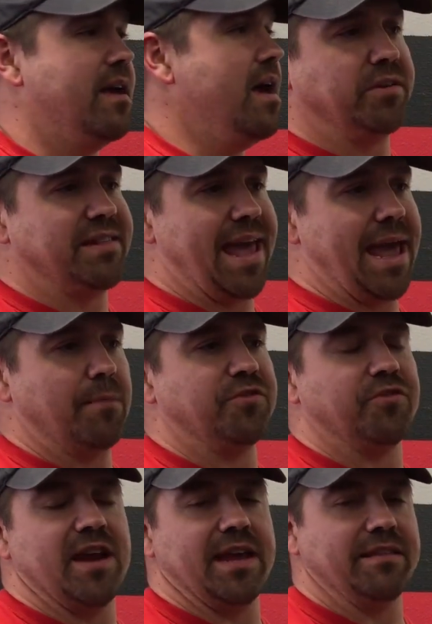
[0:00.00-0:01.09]
It puts the
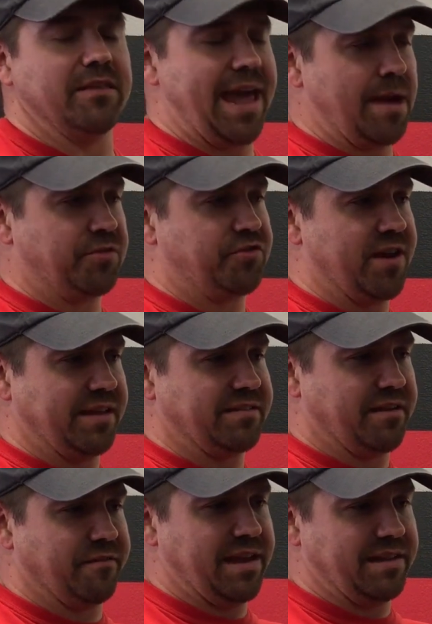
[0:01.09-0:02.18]
hamstring is
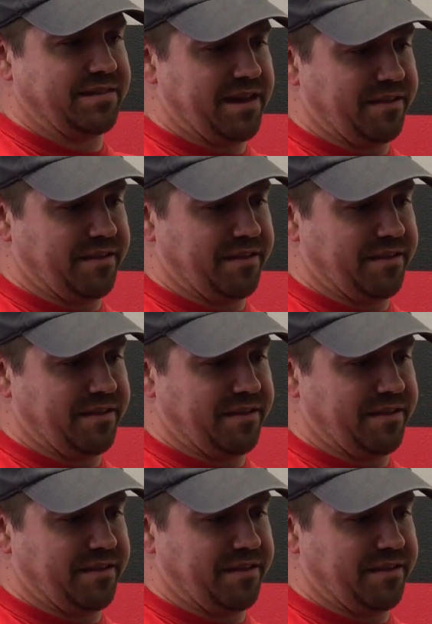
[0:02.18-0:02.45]
in